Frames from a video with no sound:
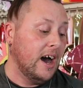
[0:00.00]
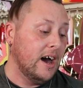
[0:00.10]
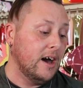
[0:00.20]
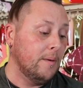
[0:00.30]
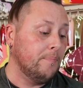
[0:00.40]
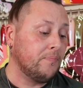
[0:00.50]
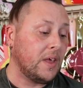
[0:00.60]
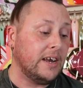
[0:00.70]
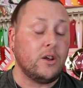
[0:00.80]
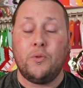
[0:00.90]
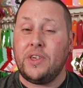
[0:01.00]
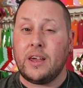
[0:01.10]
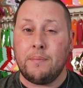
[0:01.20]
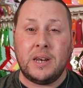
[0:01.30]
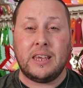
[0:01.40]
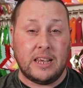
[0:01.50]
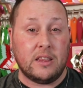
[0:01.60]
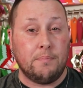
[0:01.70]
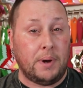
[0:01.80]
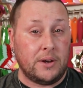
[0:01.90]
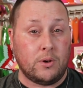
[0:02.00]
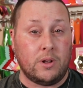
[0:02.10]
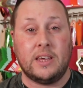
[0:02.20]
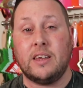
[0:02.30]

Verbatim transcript: Um, I don't think I'm going to get the bundle.